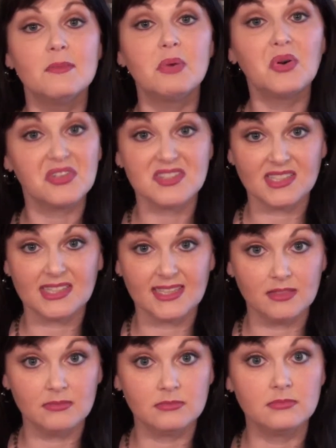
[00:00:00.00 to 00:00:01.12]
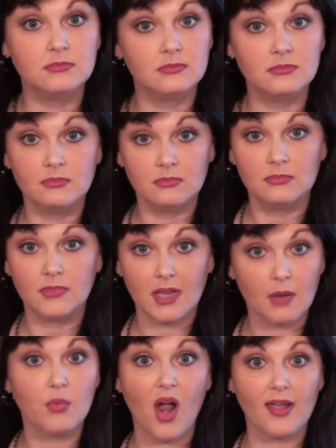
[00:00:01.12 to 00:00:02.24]
porcelain
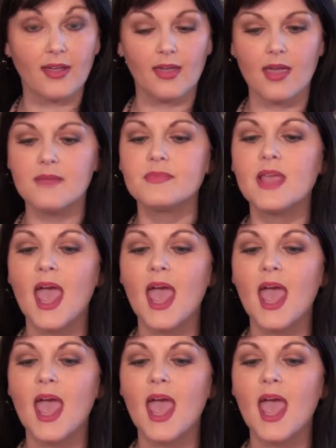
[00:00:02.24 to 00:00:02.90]
and I'm rocking it.